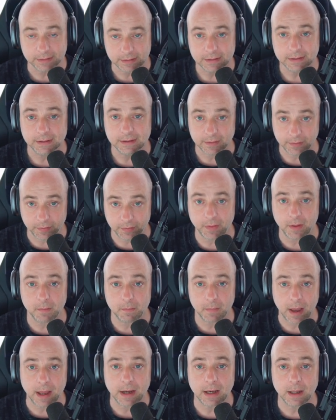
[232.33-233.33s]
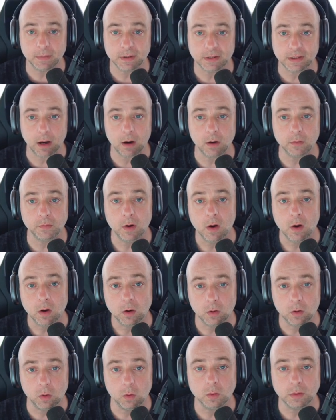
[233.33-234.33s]
the man himself,
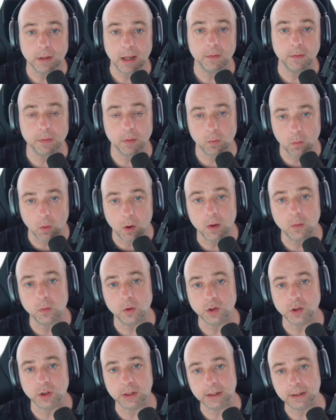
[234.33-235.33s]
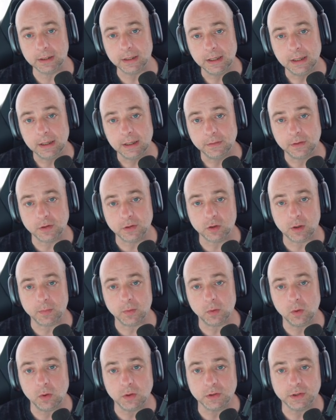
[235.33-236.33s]
called out the whitewashing. The script
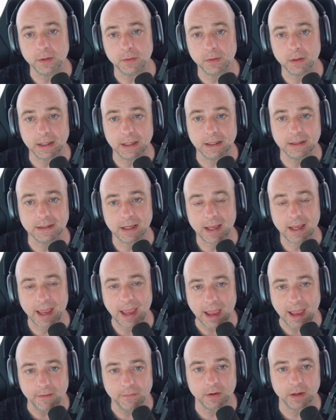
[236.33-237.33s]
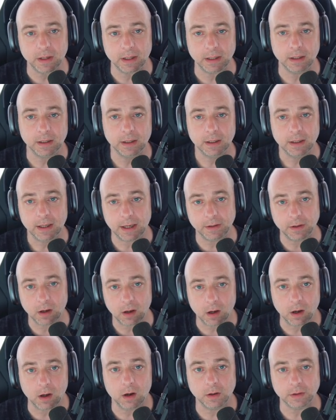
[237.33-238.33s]
also leaned heavily and
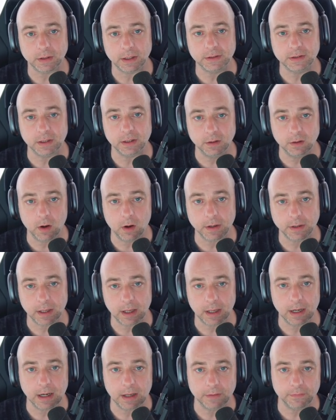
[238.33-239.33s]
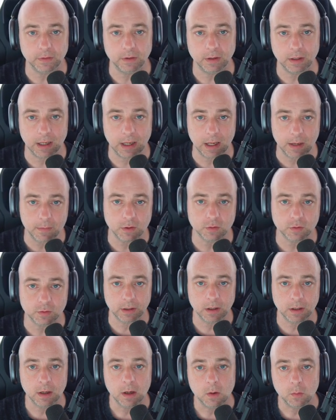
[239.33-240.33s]
hard into 9/11 imagery,
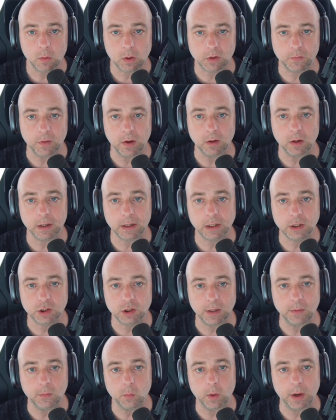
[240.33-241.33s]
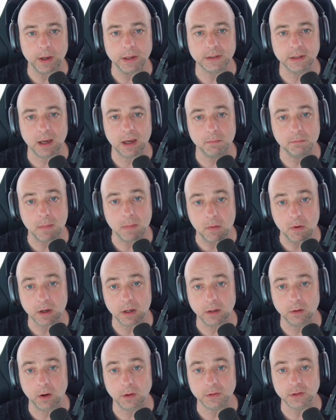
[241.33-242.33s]
which felt like a cheap way to
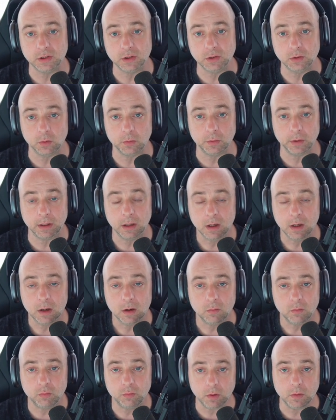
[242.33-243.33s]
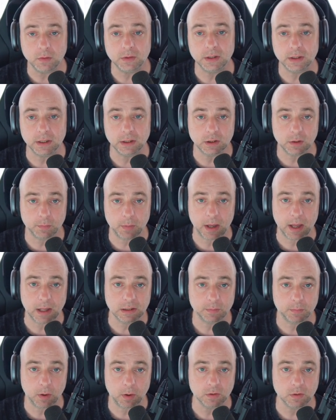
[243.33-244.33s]
Americanize a story rooted in Japan's
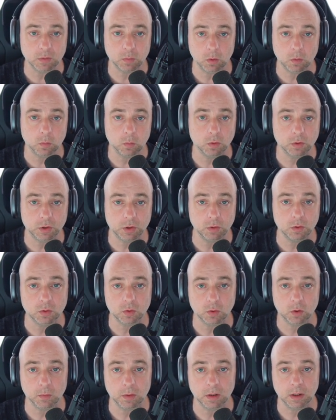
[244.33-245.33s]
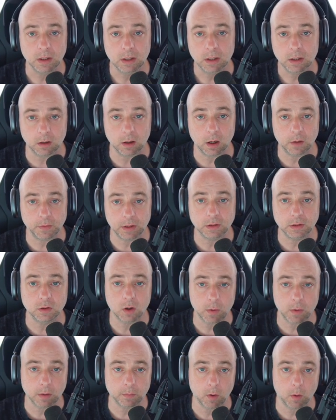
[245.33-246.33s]
post-World War II trauma, like the
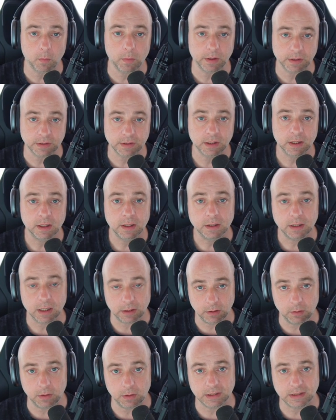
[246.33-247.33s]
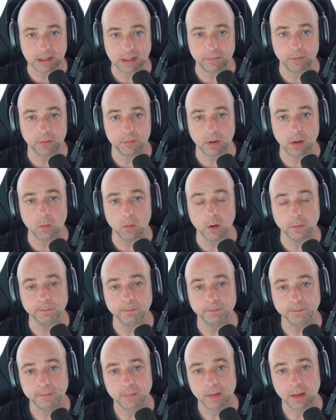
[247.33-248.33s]
atomic bombings in Unit 731.
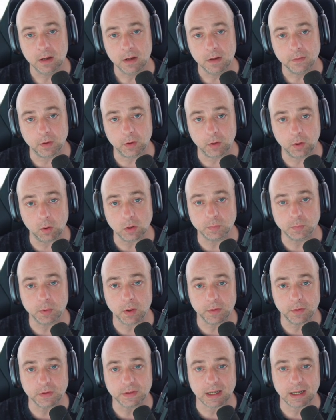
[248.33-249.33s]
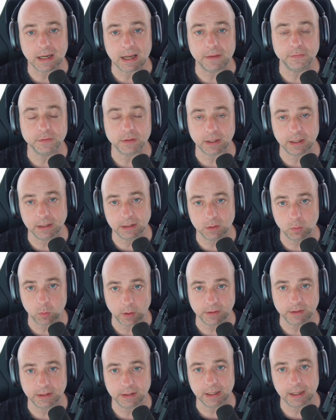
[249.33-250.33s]
The Hughes brothers left in
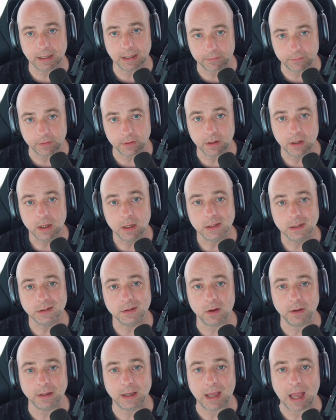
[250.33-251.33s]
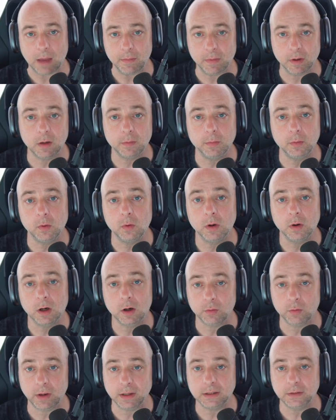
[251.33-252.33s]
2011, citing amicable
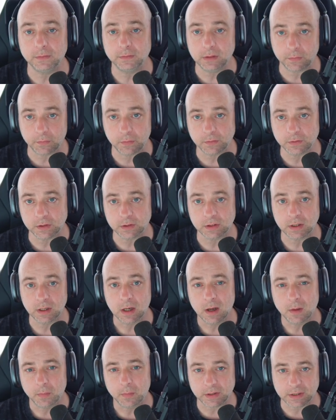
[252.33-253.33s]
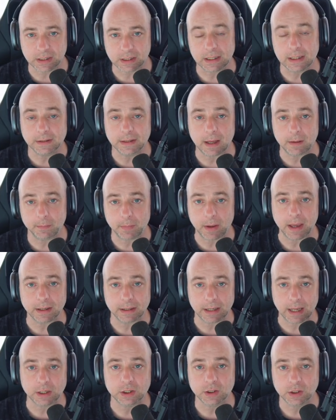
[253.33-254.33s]
creative differences, but it's clear that
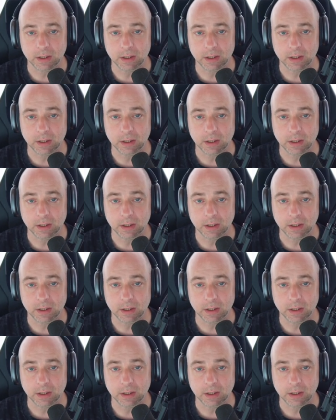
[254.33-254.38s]
backlash